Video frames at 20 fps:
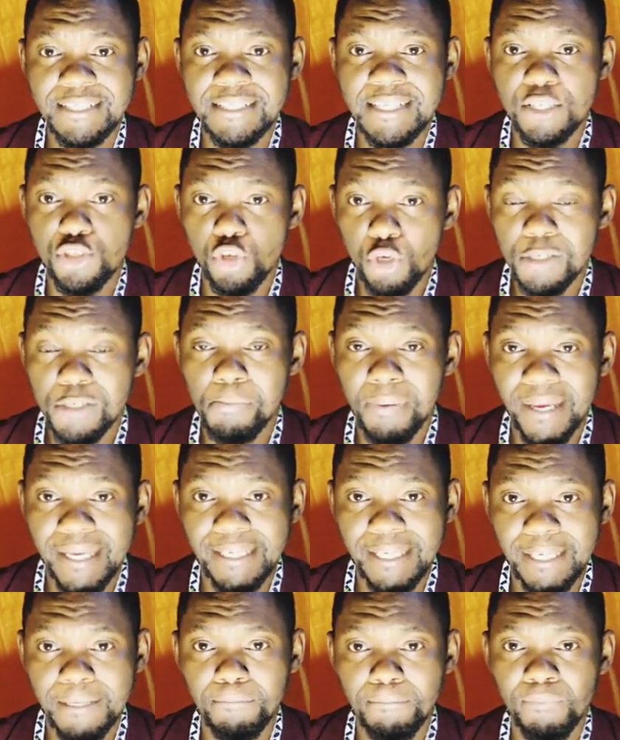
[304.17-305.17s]
did not pay
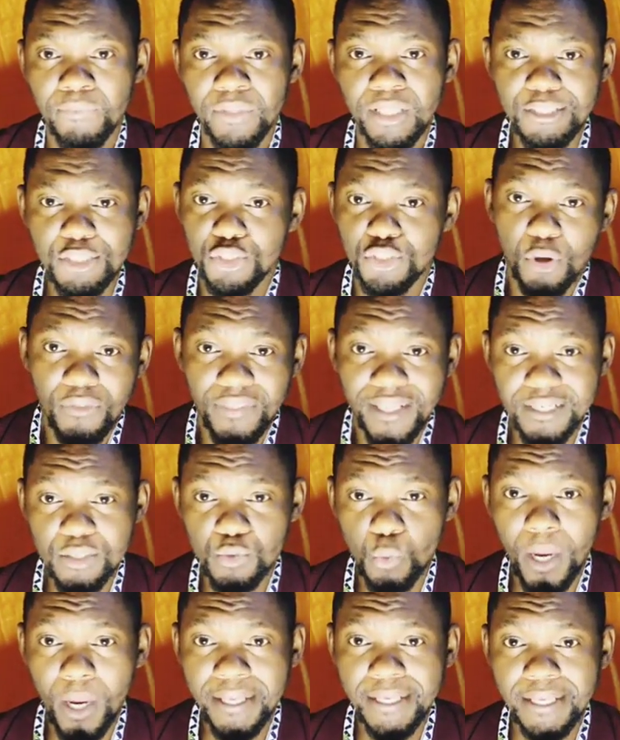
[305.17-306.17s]
him. You know, that
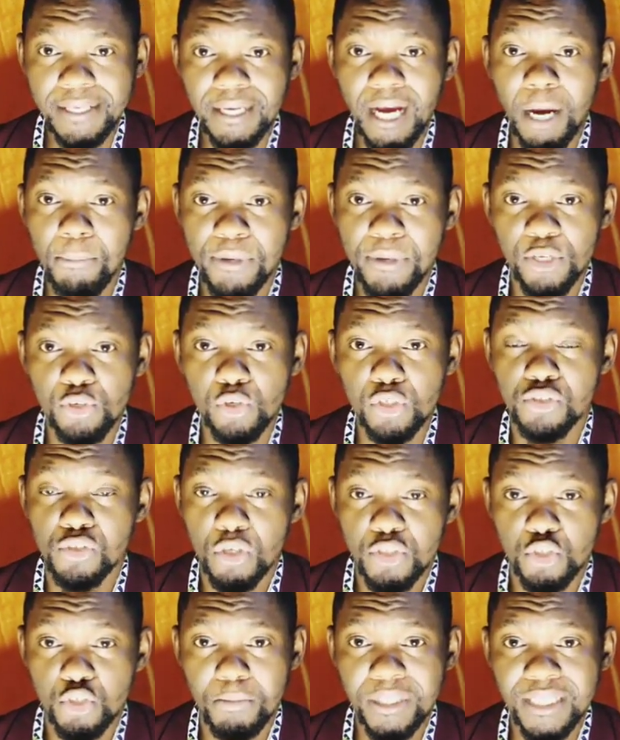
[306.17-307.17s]
is why he appeared on
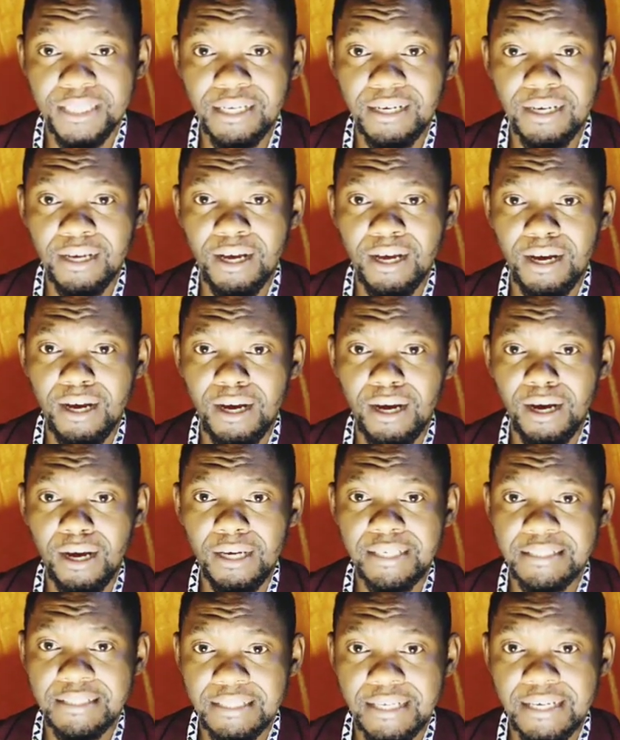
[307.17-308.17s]
social media
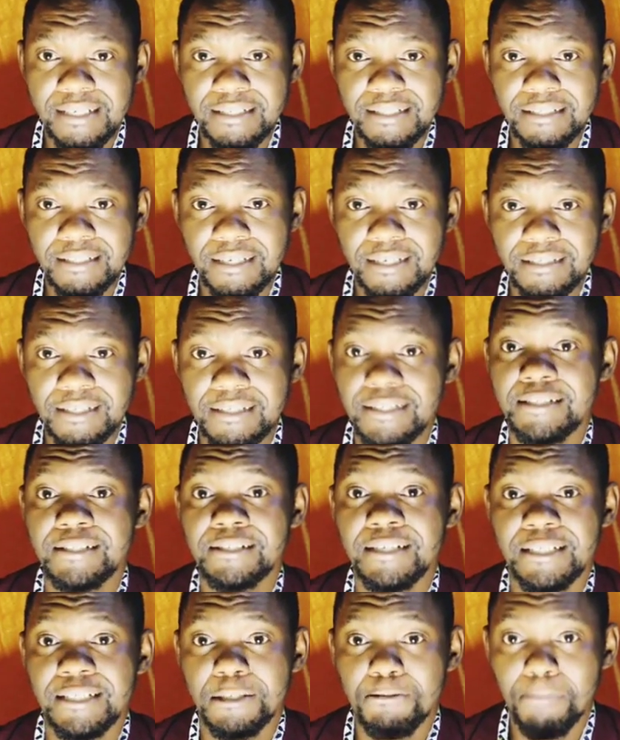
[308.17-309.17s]
uh, indicating that
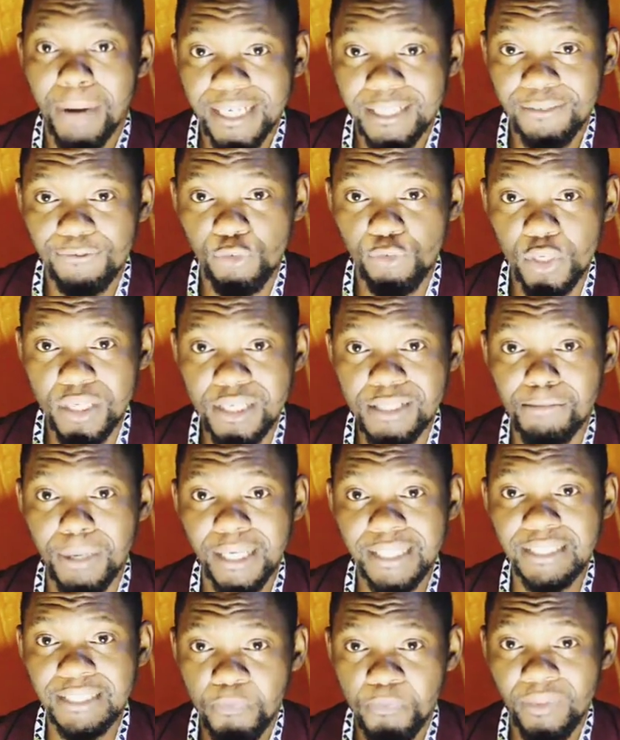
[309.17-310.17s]
he's demanding for his
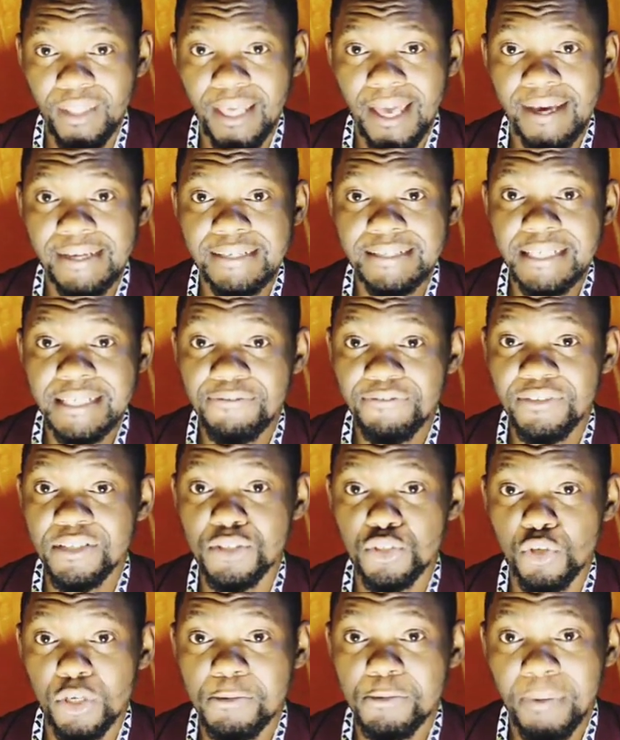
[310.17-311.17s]
money. And if
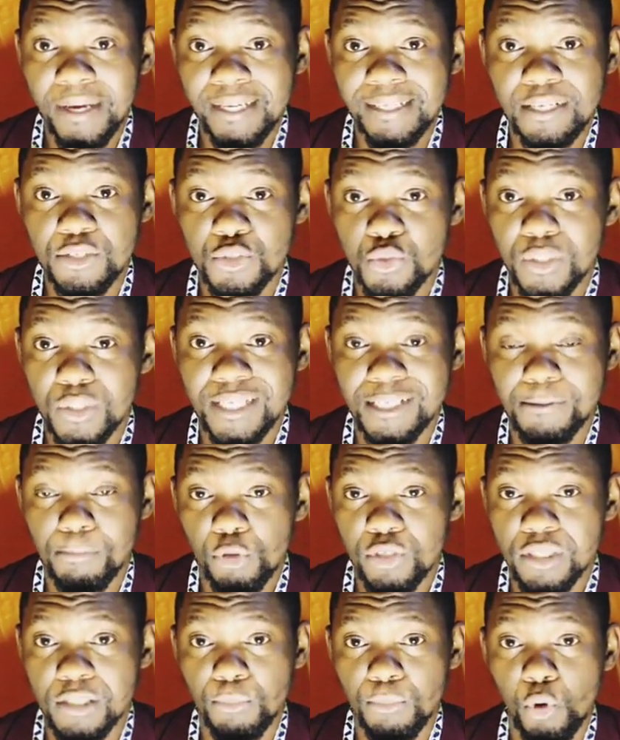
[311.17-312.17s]
he's not paid as soon as
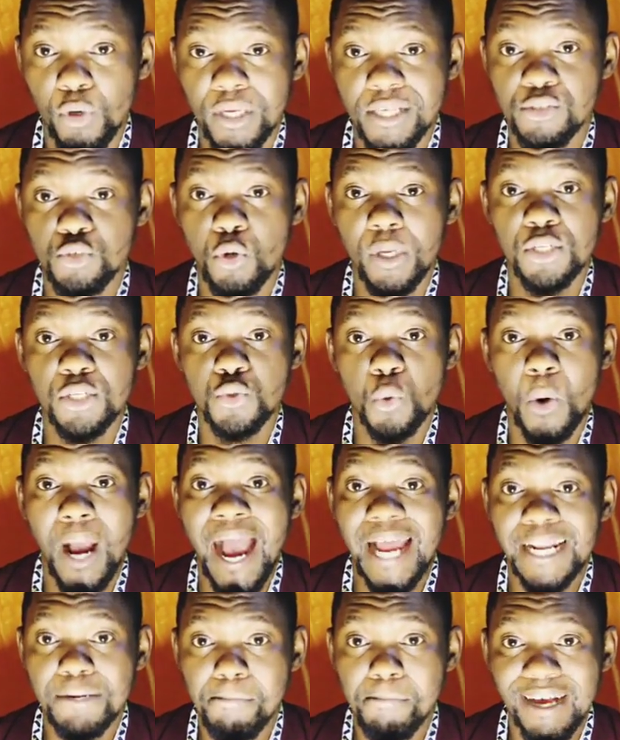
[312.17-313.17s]
possible, he's going to
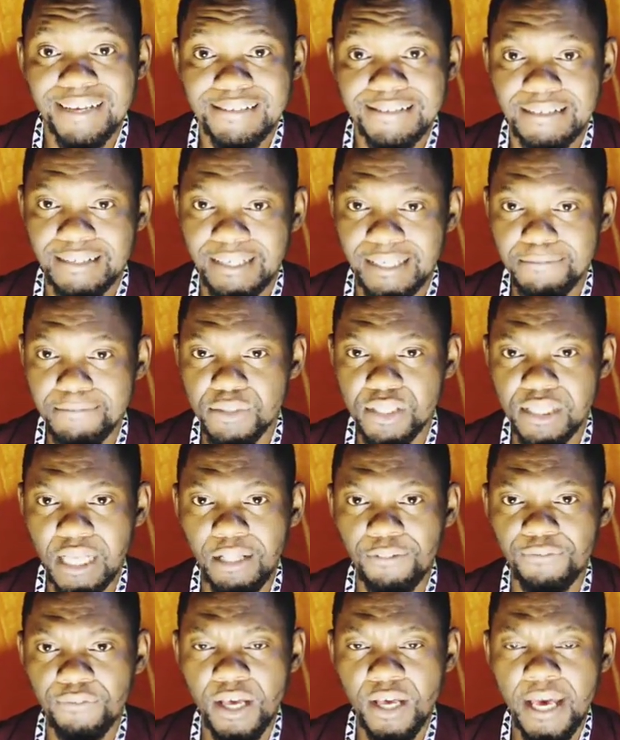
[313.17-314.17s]
unmask
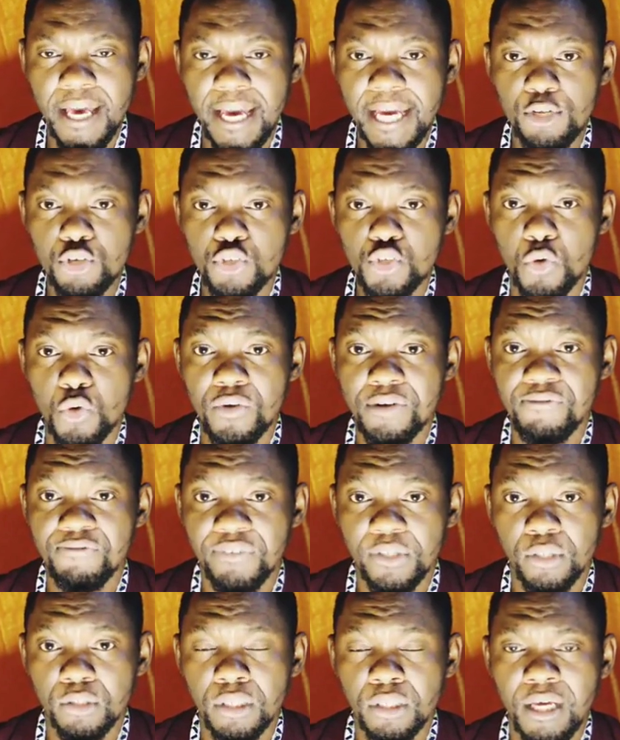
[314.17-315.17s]
himself and also
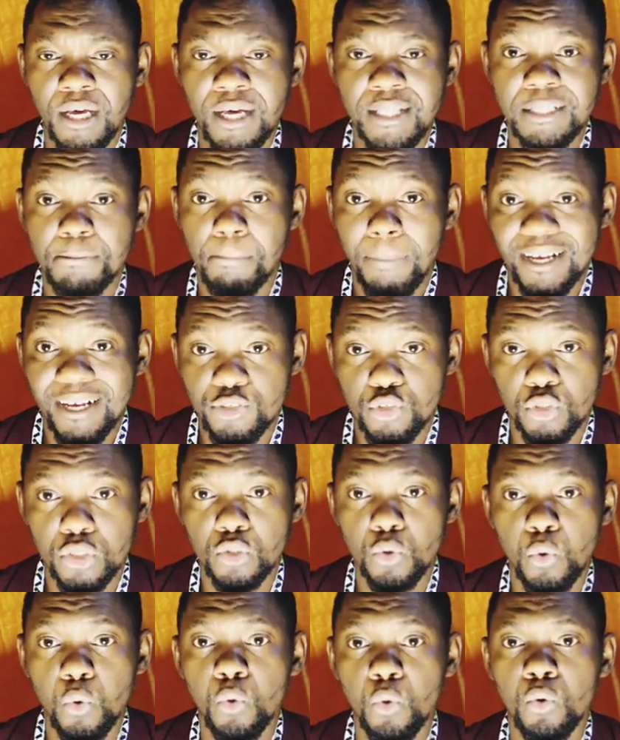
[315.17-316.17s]
reveal the
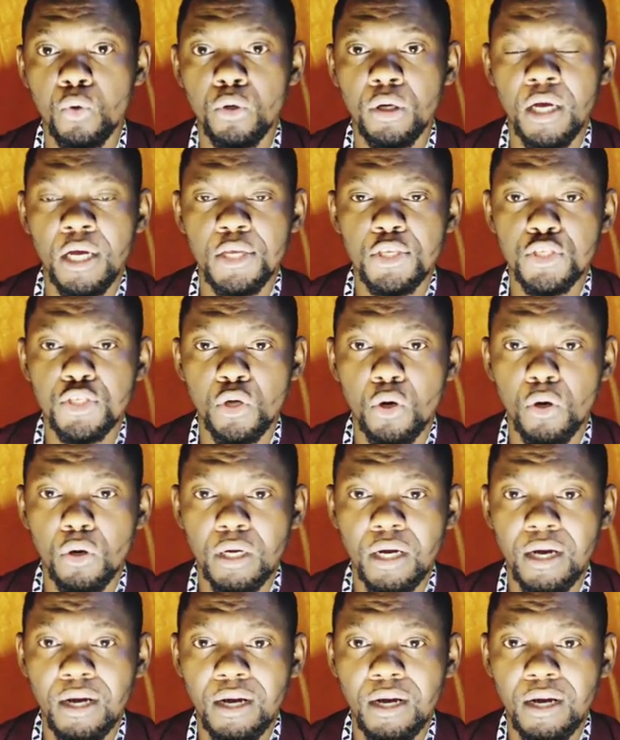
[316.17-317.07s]
person who, you know,